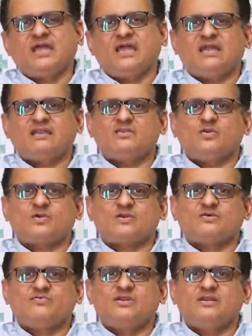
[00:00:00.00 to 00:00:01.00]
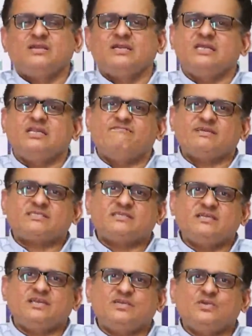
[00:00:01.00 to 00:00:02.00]
and the doctor will
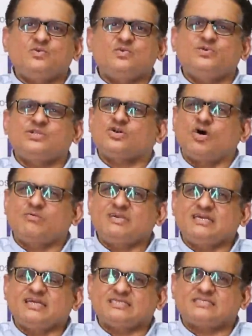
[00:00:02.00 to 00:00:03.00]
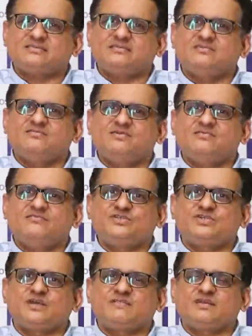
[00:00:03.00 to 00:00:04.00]
investigate you with common tests
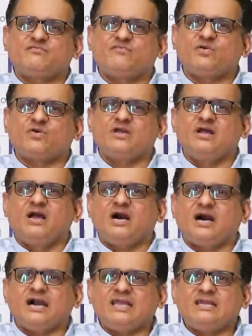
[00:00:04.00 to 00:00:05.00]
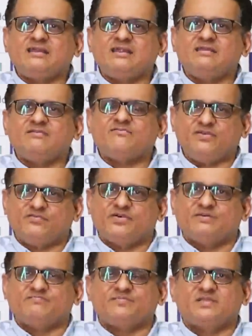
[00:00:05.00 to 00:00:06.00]
which are there for high-grade
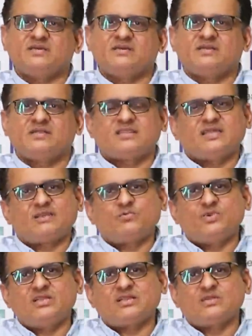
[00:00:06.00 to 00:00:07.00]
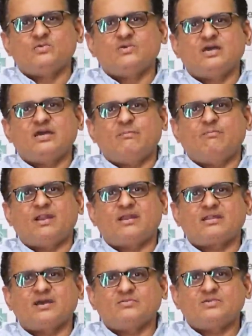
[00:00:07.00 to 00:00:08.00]
fever. That would include a
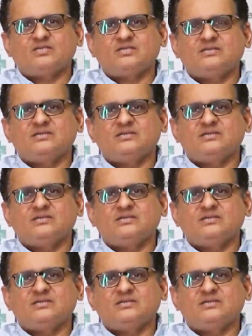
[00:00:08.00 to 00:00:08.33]
blood count,